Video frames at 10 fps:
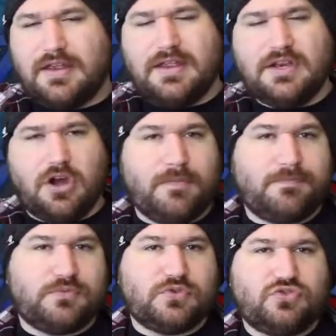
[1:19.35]
you
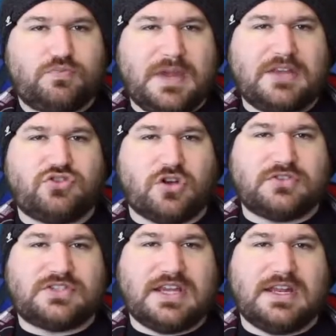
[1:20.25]
know, Big
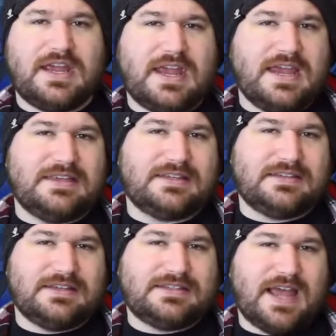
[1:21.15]
John Cena is
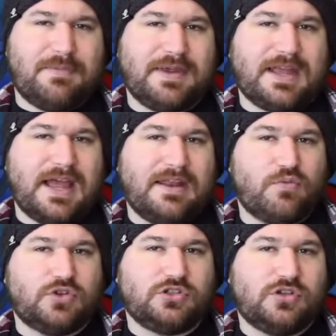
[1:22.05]
the type of guy they
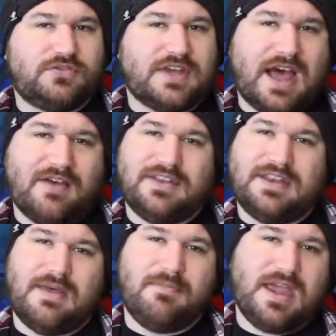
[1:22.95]
would love to have
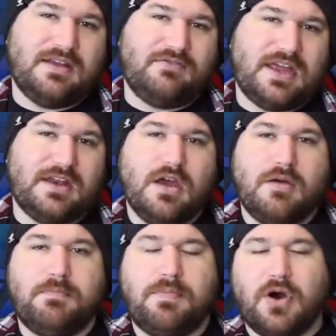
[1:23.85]
in their main event,
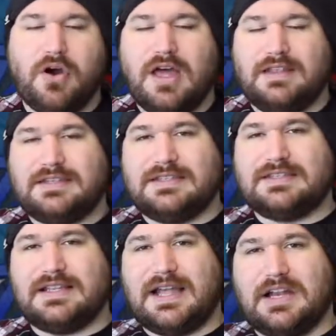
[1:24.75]
but this
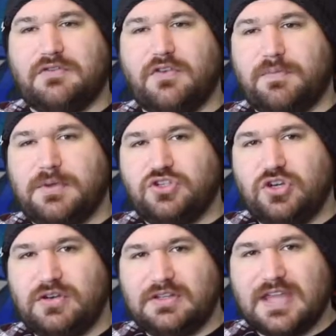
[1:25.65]
is the land of
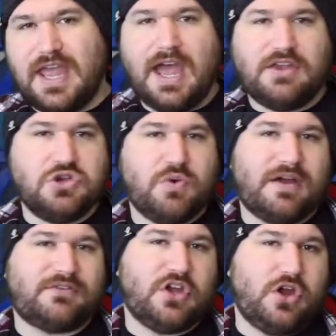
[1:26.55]
opportunity and you
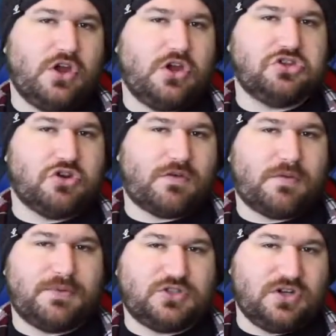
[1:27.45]
have to earn your
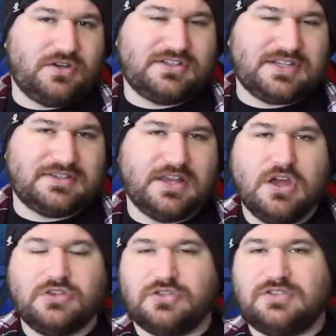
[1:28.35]
opportunities.
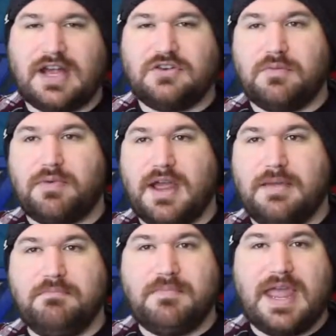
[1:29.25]
So Daniel
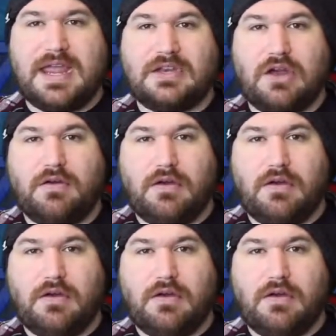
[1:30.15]
Bryan made